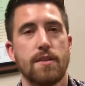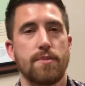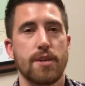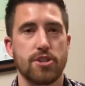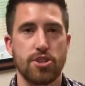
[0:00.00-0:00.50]

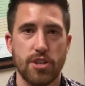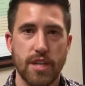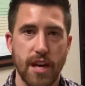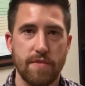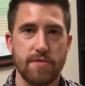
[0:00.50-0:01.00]
but should
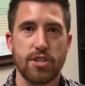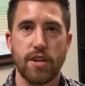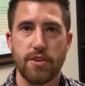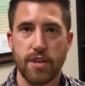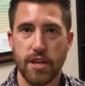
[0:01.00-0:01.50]
kind of
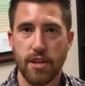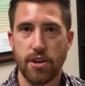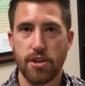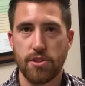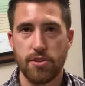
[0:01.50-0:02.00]
generally
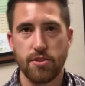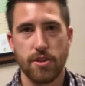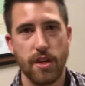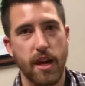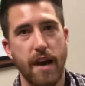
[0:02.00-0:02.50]
encourage you
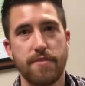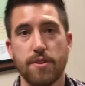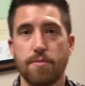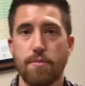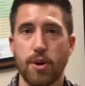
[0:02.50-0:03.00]
to have
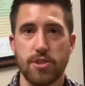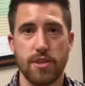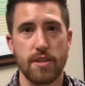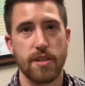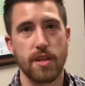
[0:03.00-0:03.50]
some
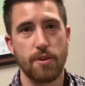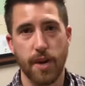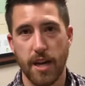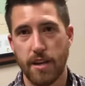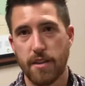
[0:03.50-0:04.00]
motion in your
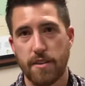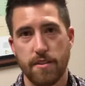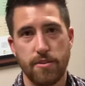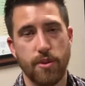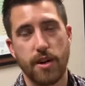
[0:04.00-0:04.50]
body
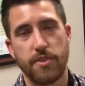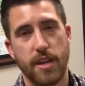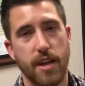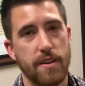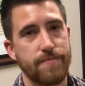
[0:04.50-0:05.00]
throughout the
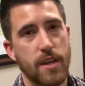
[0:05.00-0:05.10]
night.